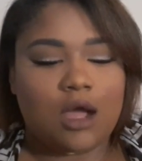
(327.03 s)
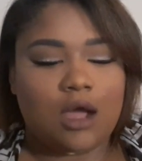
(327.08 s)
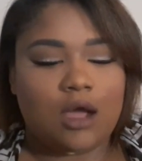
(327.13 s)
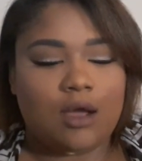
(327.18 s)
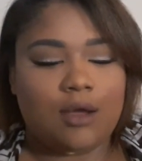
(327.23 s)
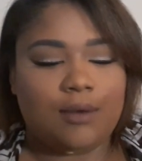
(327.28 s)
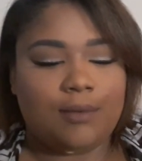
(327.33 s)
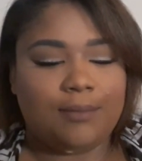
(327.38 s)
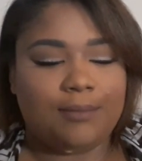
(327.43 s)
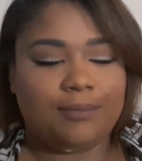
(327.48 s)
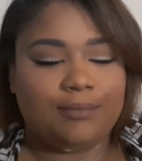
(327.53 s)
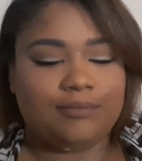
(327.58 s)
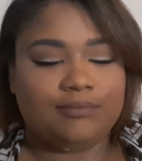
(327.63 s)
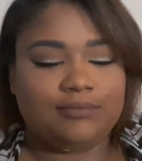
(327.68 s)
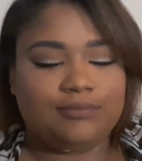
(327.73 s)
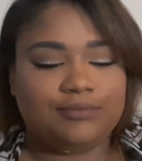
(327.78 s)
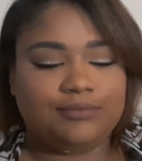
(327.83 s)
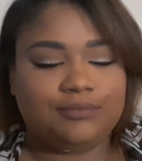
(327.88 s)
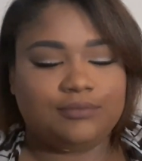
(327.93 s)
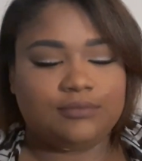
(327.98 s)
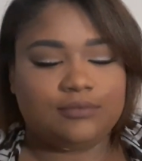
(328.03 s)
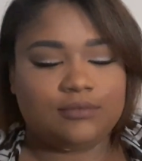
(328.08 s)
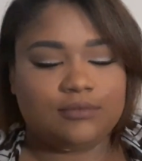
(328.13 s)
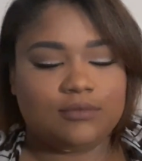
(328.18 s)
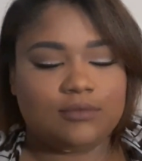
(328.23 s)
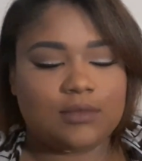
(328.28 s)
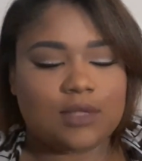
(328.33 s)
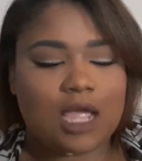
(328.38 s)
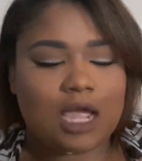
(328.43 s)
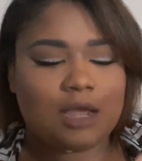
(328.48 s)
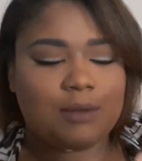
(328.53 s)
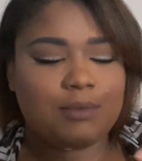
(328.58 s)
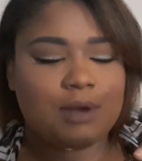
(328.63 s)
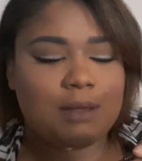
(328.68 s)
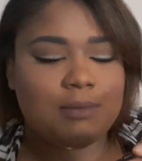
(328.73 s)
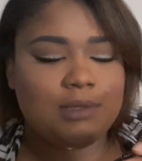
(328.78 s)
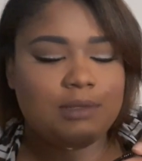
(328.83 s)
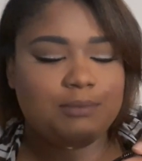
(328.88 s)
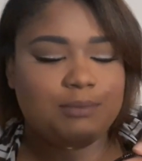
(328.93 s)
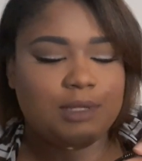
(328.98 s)
I can
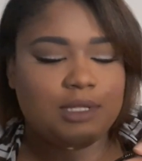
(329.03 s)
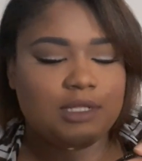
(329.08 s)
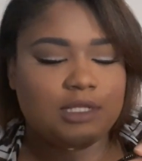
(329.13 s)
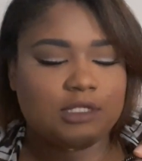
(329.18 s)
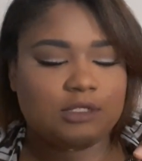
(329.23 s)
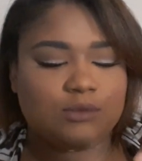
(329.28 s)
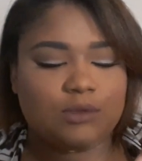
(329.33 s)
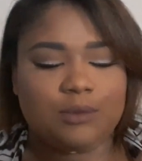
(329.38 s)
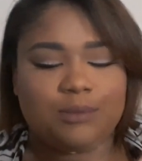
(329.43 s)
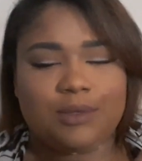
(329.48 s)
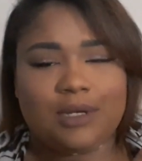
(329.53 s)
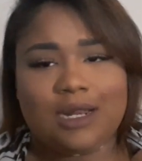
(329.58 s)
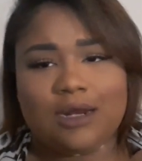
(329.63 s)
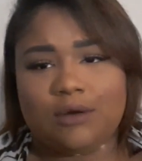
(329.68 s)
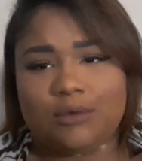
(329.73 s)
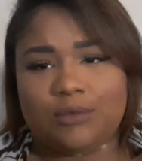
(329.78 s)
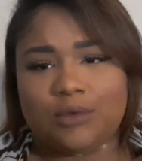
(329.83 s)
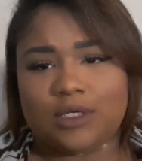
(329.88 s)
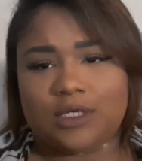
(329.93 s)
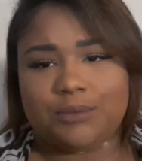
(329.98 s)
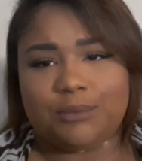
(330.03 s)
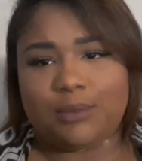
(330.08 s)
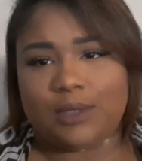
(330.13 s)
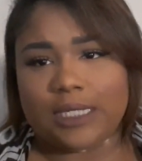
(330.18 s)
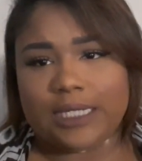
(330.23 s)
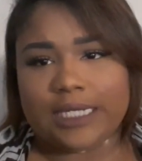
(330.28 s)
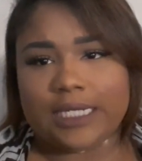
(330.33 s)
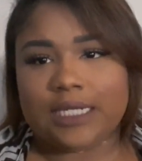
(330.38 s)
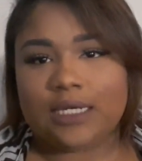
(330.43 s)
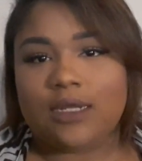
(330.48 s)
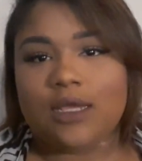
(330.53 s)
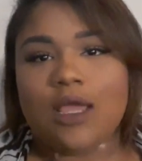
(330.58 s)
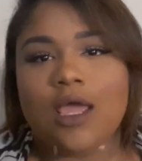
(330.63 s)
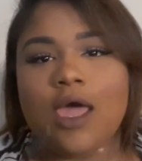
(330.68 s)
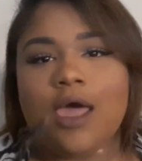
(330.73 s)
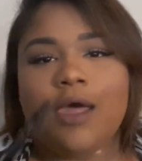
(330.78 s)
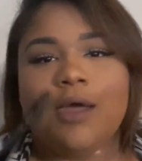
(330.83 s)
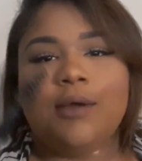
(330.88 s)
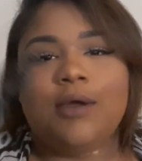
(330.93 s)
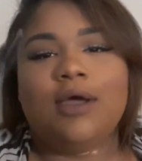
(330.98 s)
probably bend this one, but I don't want to break it.
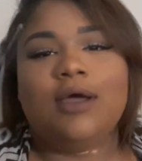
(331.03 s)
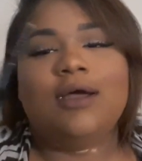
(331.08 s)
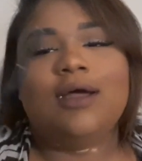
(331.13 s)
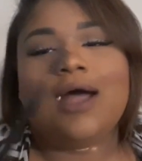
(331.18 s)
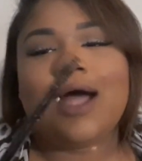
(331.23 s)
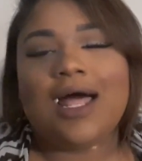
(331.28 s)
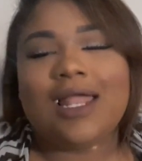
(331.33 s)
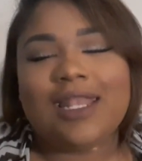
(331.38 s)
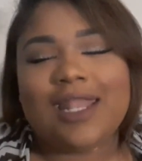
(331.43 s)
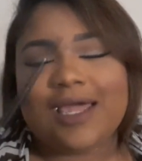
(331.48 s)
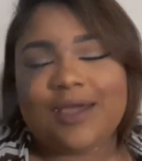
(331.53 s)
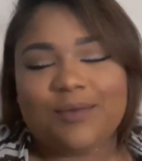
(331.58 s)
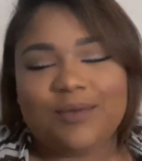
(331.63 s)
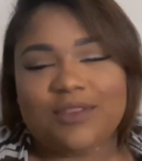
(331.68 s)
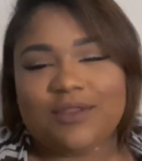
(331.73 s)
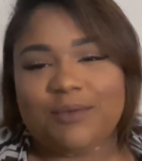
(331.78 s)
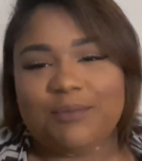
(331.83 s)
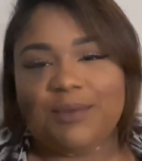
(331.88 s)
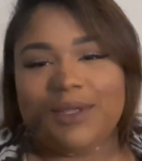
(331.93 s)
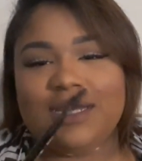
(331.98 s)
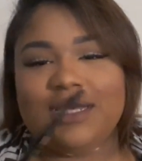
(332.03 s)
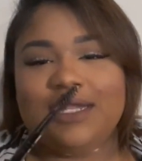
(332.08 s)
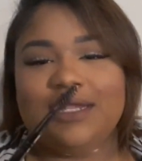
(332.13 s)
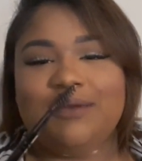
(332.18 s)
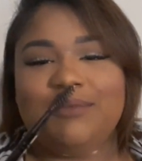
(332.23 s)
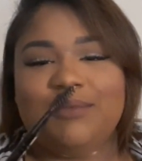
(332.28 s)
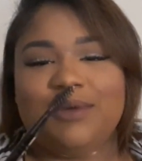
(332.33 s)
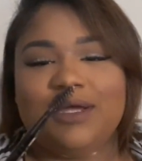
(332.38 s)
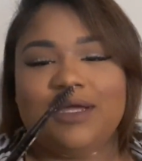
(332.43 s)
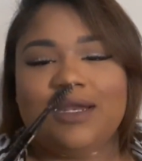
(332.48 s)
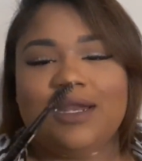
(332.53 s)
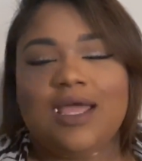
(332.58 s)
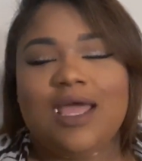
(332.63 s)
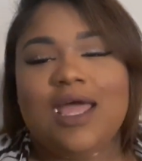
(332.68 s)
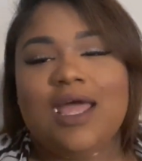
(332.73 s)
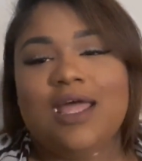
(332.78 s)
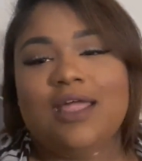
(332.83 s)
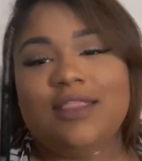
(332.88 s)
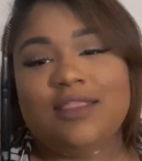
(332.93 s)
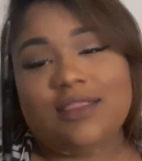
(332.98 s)
I like when they're bended, but,
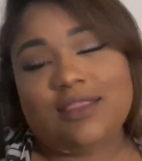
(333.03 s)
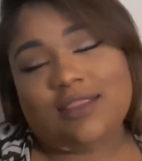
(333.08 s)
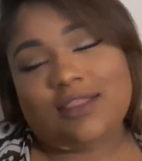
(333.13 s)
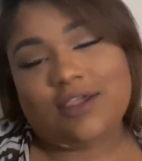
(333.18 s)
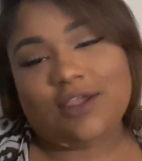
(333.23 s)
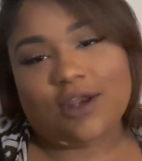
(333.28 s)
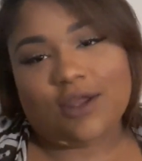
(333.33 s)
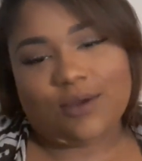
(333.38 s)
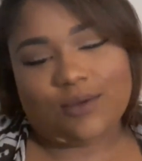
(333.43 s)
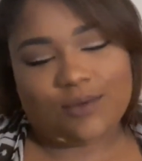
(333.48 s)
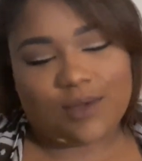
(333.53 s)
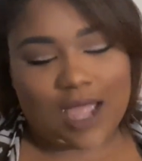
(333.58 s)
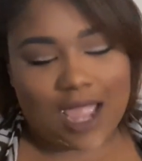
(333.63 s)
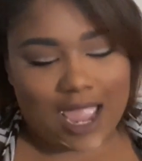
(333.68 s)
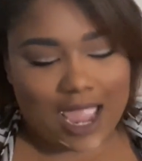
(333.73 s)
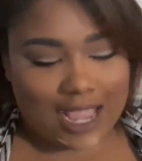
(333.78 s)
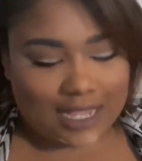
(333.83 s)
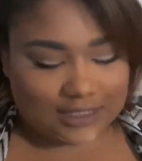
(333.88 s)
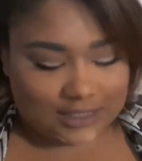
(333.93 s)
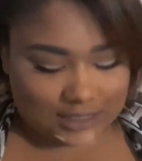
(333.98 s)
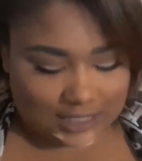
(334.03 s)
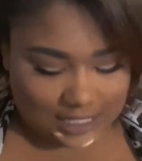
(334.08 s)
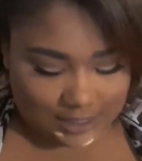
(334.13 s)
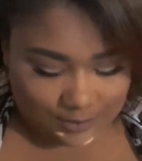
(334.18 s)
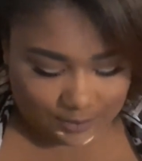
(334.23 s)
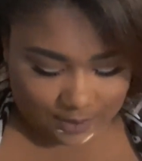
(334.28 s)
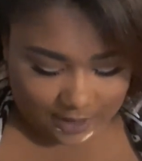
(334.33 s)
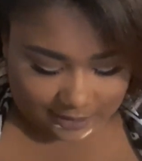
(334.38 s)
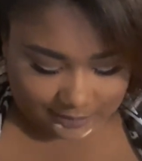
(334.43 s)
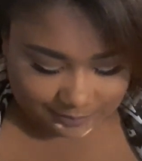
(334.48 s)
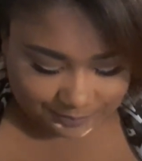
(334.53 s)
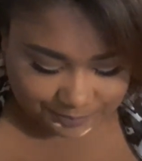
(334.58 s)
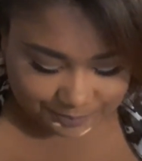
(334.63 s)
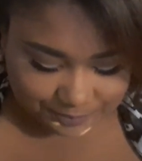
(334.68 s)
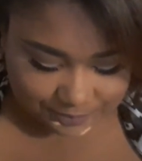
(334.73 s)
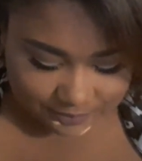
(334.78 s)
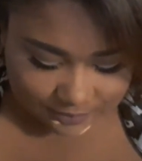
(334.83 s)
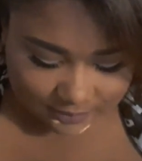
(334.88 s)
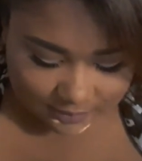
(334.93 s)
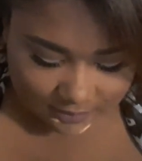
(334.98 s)
you know, I had to get one.
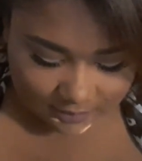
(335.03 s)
